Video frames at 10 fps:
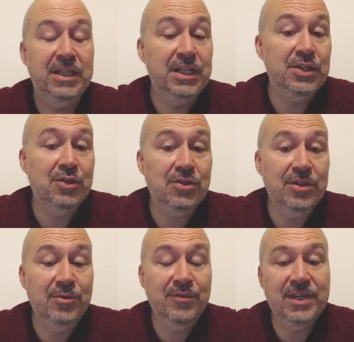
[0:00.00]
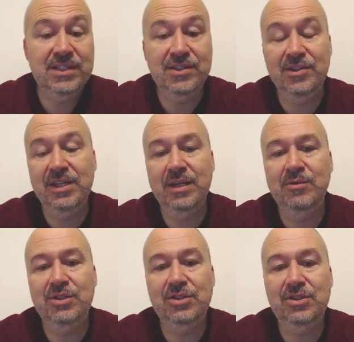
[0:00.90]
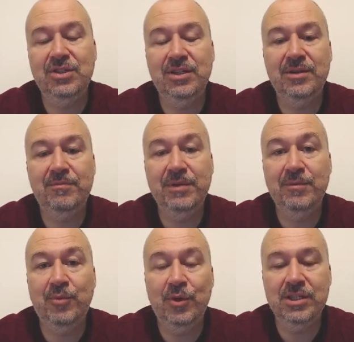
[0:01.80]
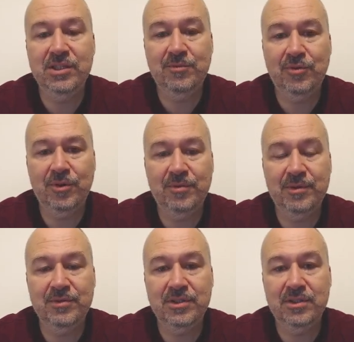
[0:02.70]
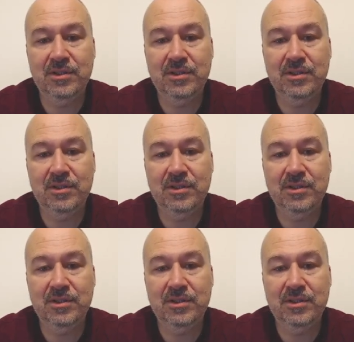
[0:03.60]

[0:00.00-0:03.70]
There is also the move knight c3, which pinpoints the problems